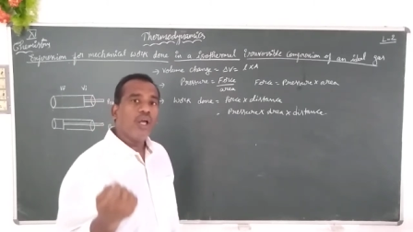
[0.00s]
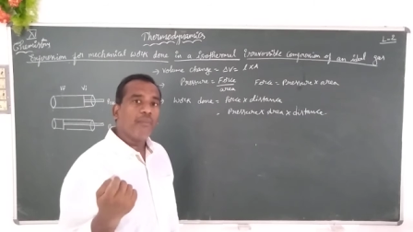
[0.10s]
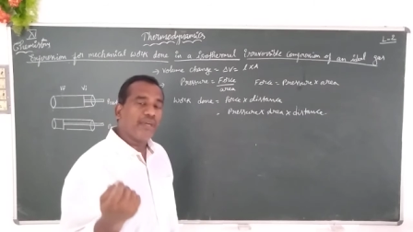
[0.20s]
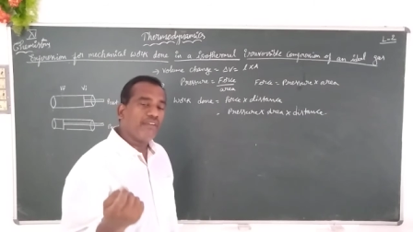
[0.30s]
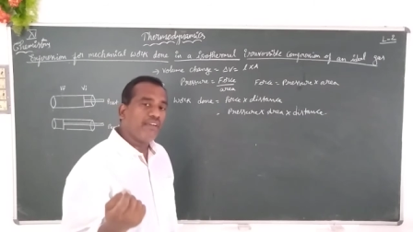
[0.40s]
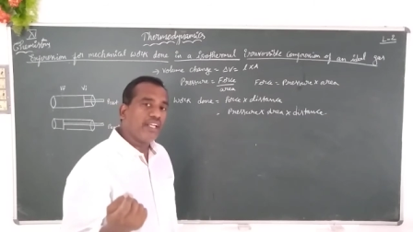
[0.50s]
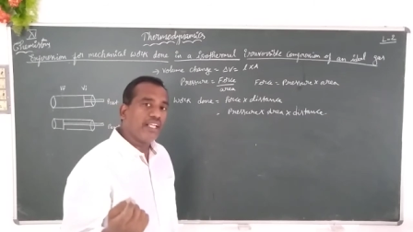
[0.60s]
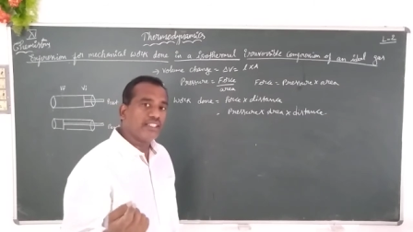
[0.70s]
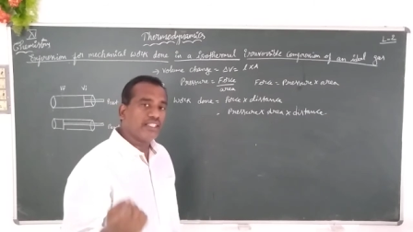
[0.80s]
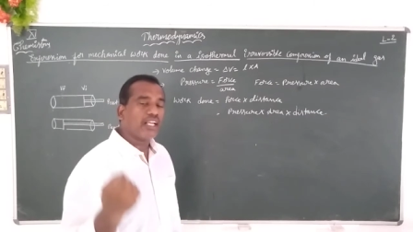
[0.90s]
PV
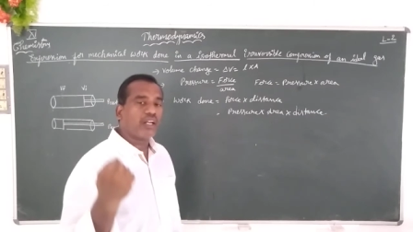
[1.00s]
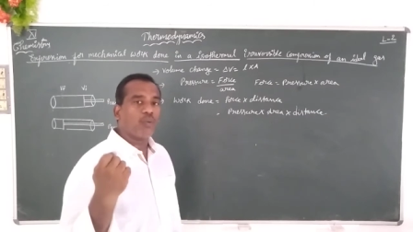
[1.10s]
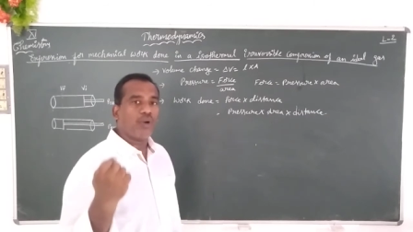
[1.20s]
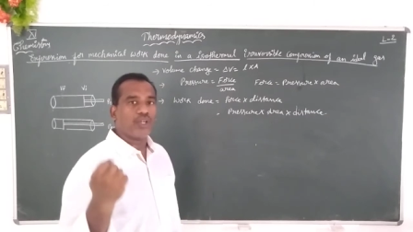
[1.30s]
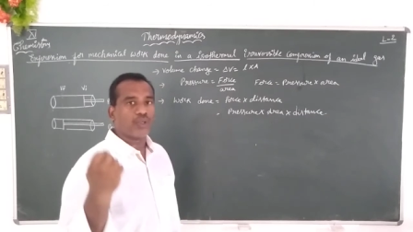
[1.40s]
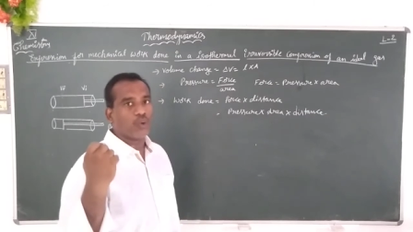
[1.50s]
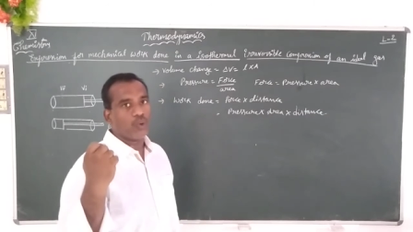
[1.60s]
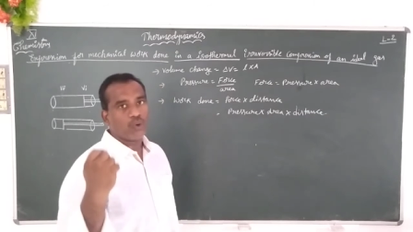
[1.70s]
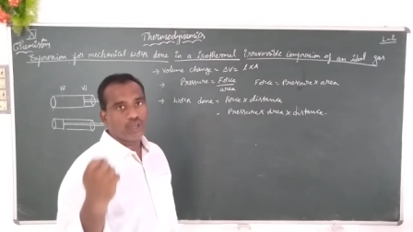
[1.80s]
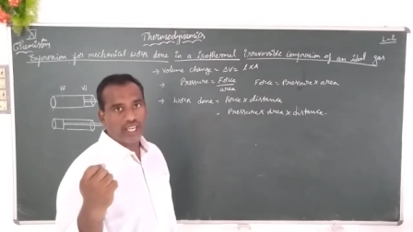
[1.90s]
is equal
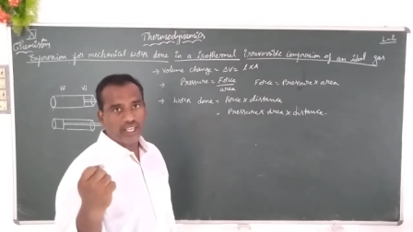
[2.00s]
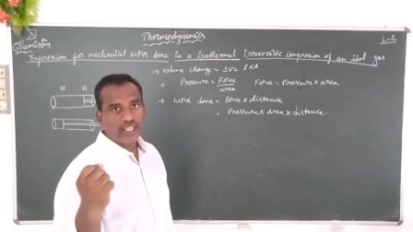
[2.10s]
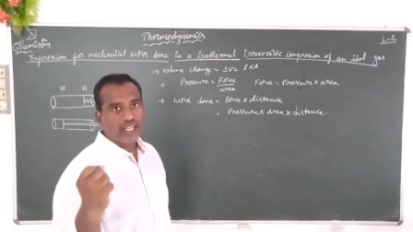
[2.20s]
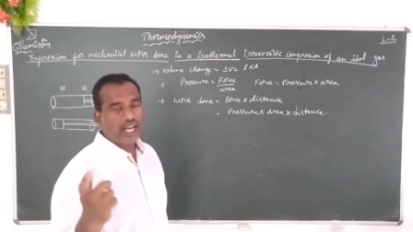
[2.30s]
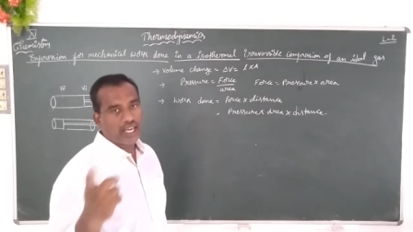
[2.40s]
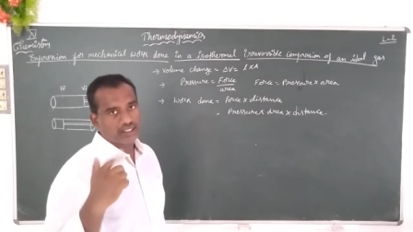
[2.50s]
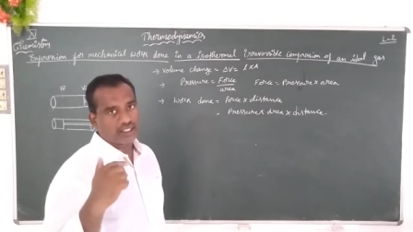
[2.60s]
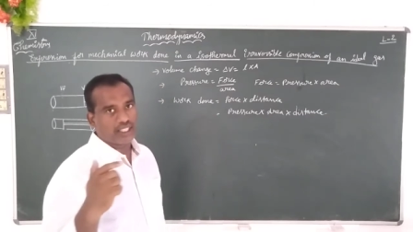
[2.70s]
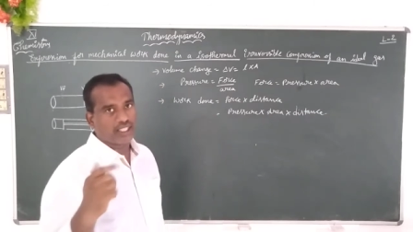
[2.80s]
to nRT.